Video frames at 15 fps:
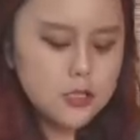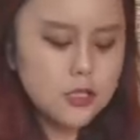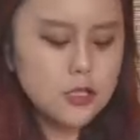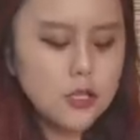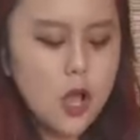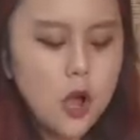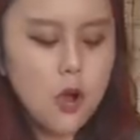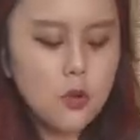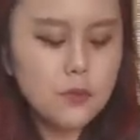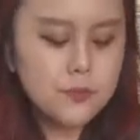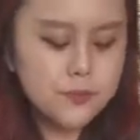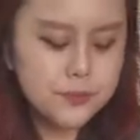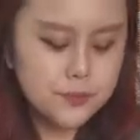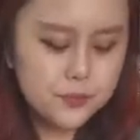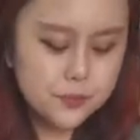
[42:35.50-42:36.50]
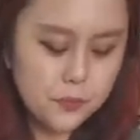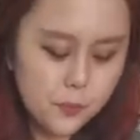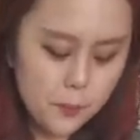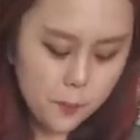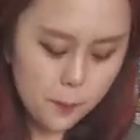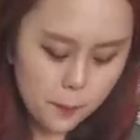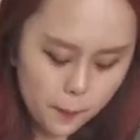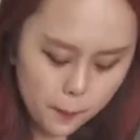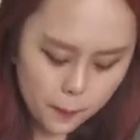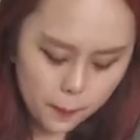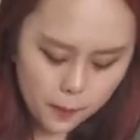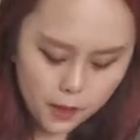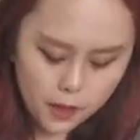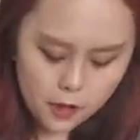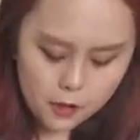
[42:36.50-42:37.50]
so
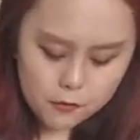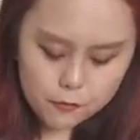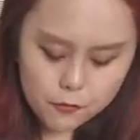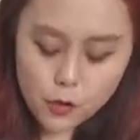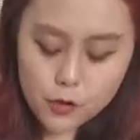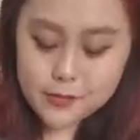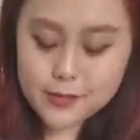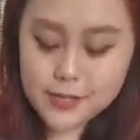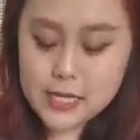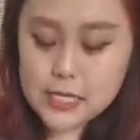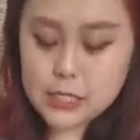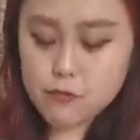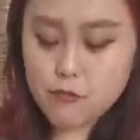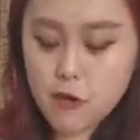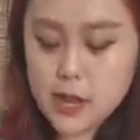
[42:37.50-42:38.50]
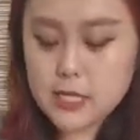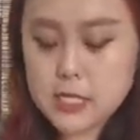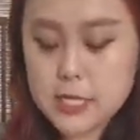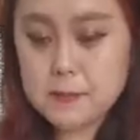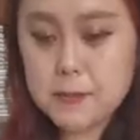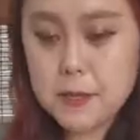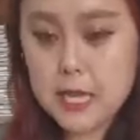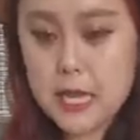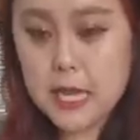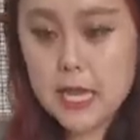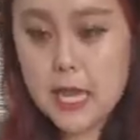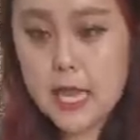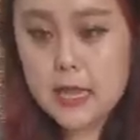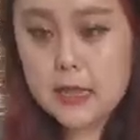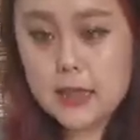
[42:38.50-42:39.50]
for this recipe
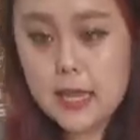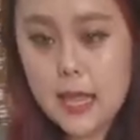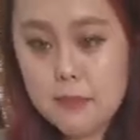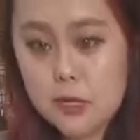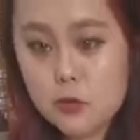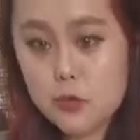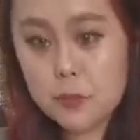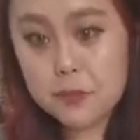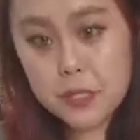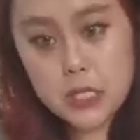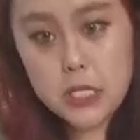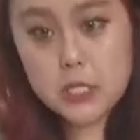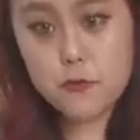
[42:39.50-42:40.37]
let me repeat